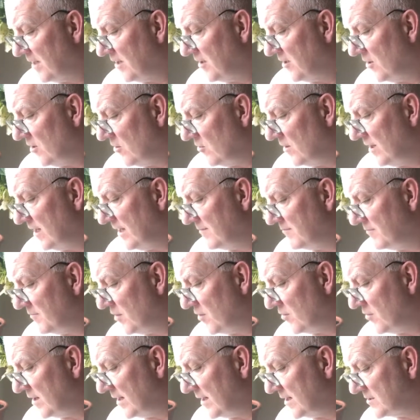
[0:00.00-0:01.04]
Yogi and
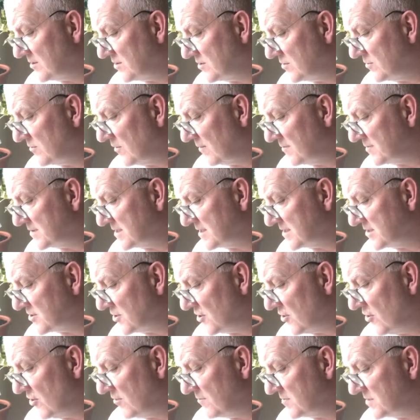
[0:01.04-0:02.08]
bogey are two opposite
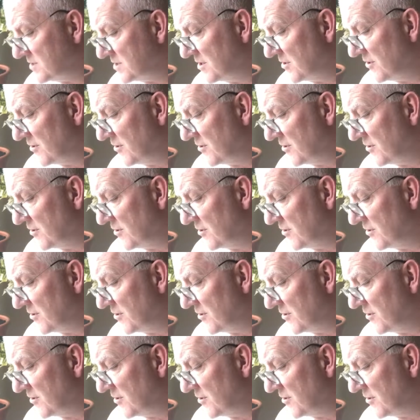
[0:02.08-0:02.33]
terms.